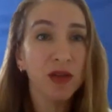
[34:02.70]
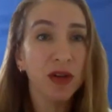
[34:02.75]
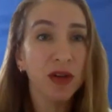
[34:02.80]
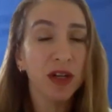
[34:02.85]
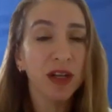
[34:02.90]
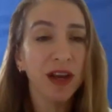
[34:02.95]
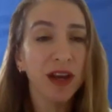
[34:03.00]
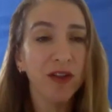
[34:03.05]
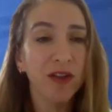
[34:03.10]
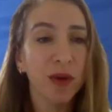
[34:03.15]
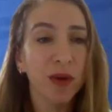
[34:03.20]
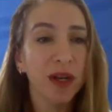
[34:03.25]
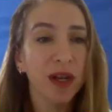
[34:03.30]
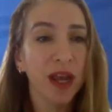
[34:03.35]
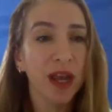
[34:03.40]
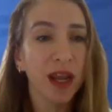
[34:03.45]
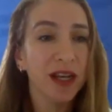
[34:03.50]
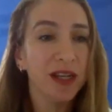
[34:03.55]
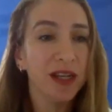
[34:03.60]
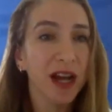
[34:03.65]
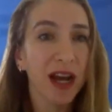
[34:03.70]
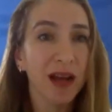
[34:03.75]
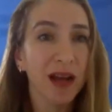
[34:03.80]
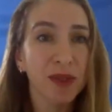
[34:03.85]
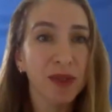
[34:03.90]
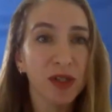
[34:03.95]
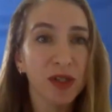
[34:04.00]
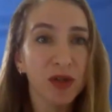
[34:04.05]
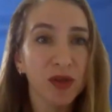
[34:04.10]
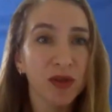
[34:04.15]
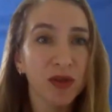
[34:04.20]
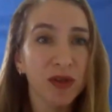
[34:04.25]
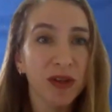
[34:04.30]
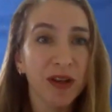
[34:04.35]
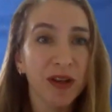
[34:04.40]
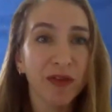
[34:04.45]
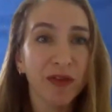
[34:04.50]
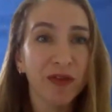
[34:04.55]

unity government, anytime soon?